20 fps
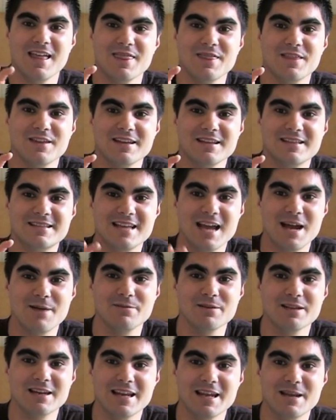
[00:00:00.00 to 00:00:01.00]
The
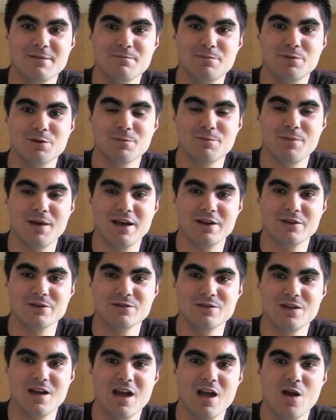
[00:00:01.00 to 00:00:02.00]
tablet input
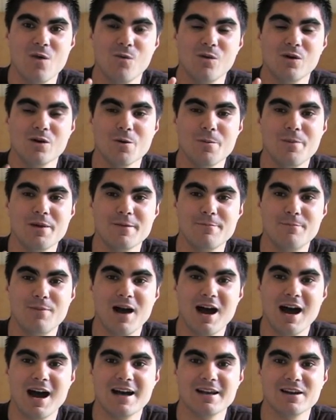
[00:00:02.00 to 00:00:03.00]
panel will be
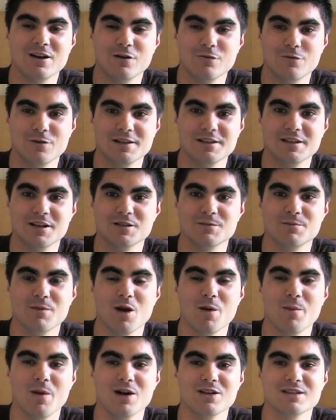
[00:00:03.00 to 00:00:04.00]
part of Windows
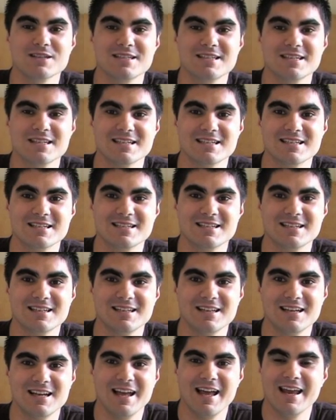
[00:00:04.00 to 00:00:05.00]
Mobile
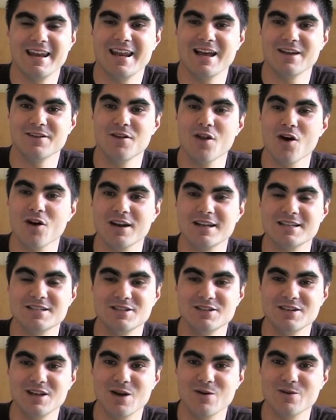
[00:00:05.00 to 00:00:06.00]
6. Now, not
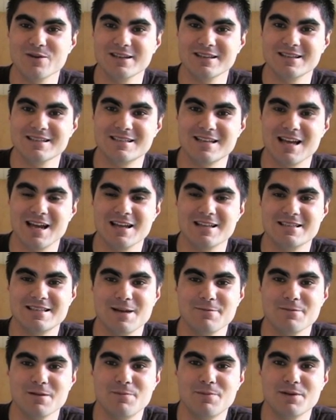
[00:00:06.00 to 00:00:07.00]
as you know it in
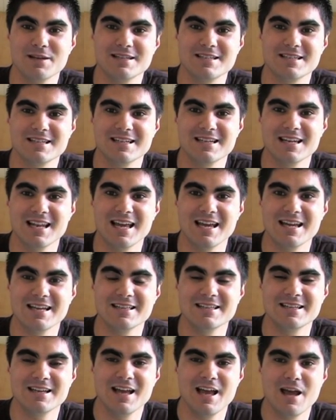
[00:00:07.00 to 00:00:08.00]
tablet PC
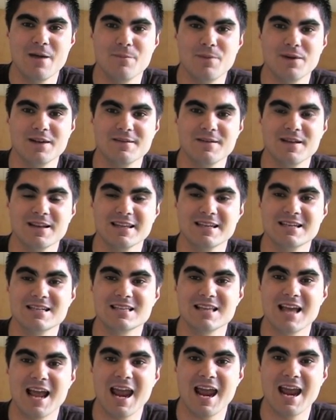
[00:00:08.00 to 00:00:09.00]
land, but at
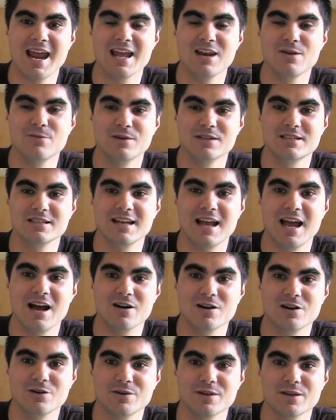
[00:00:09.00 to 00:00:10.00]
least the handwritten
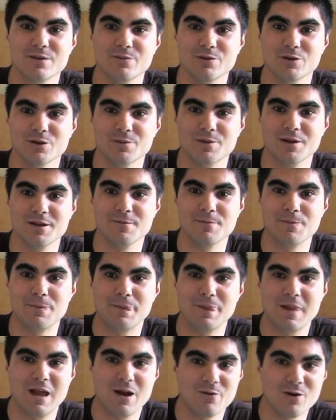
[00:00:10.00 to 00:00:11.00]
algorithm will be.
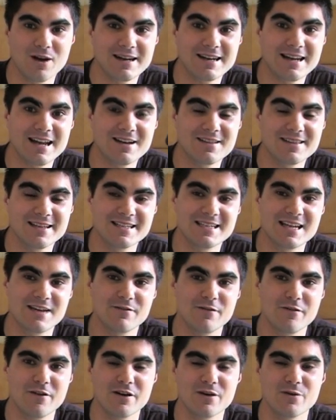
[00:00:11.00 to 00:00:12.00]
Right now, these
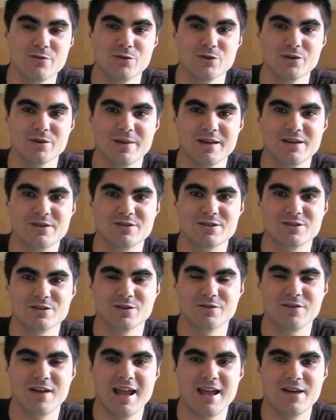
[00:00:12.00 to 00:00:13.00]
have a very rudimentary
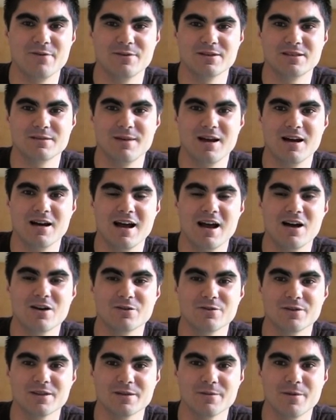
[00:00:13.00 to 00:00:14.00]
sort of handwritten
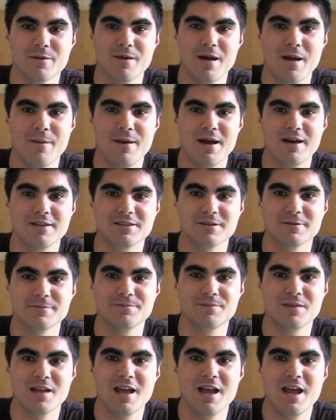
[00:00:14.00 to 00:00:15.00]
algorithm about
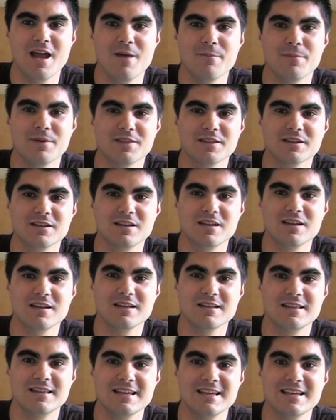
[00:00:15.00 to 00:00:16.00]
them, but
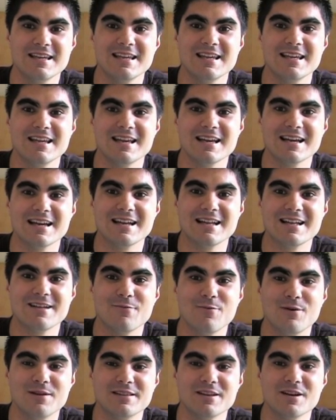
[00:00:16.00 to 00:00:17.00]
the
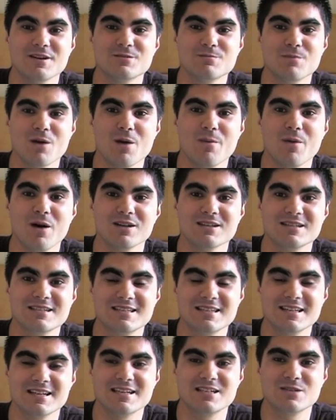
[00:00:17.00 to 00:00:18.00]
Windows Mobile
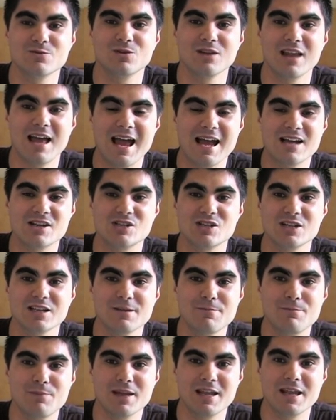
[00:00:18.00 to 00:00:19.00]
6 will
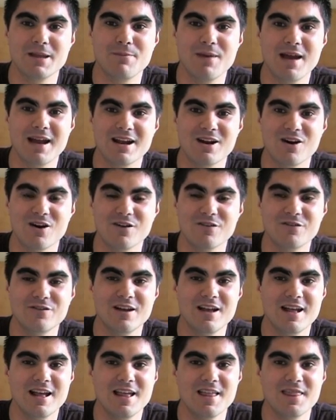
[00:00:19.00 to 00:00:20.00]
actually piggyback
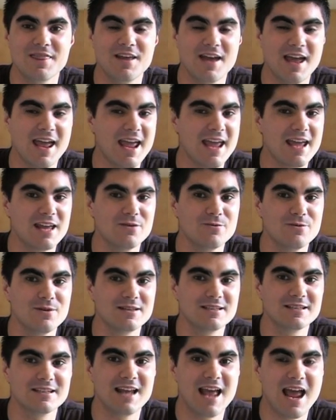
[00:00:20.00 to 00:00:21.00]
off the
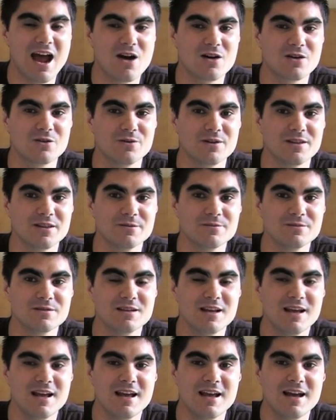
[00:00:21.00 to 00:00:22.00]
handwritten
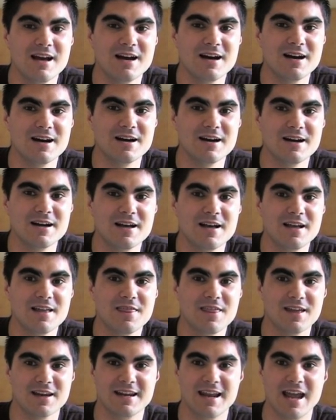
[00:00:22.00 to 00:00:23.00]
algorithms
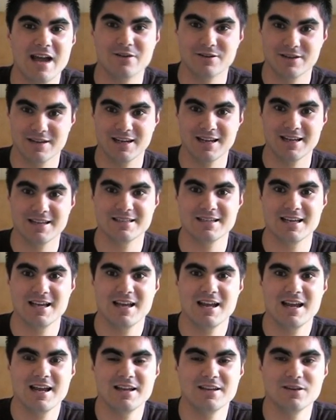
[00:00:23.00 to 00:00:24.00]
that calculate
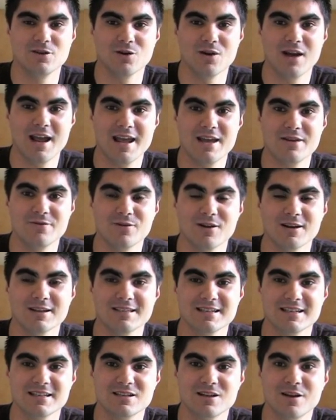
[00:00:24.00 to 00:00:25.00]
your
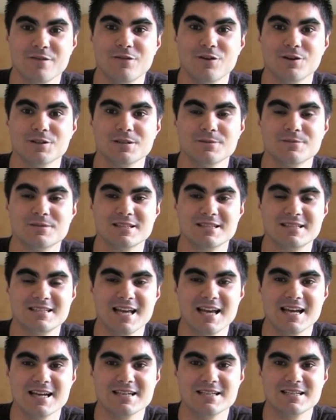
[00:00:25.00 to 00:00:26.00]
handwriting and convert them to
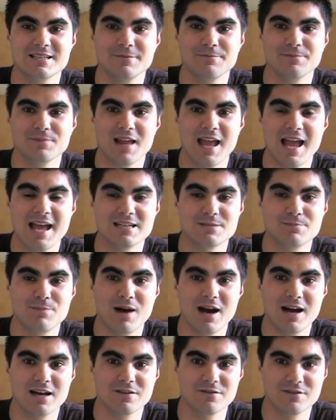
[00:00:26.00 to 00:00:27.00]
text as
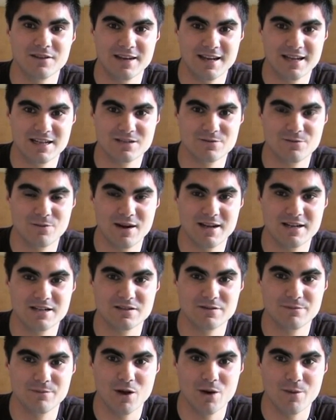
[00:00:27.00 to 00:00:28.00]
part of the next
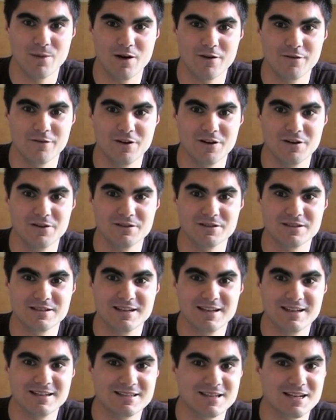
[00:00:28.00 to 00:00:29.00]
range of mobile
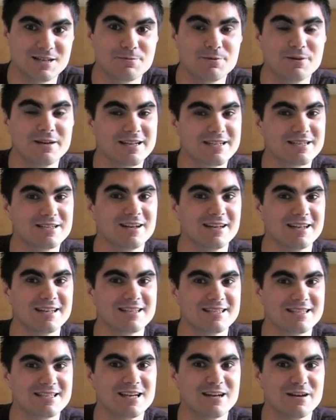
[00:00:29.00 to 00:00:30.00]
phones. So that's pretty
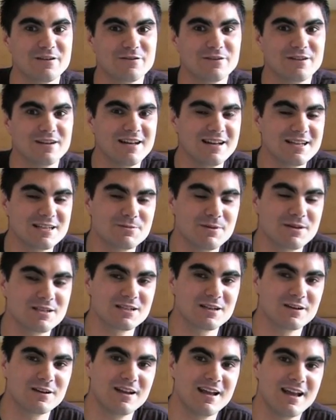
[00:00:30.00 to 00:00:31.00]
exciting stuff,
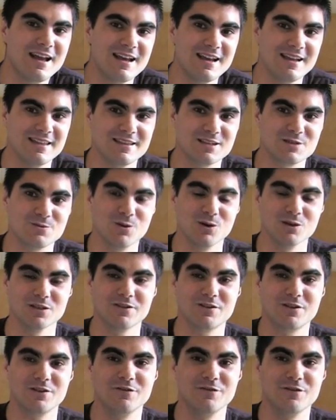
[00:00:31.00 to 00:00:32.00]
especially in this world
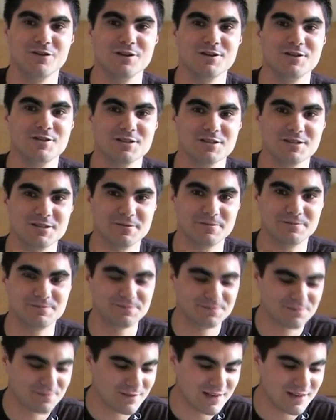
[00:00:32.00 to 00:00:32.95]
of convergence.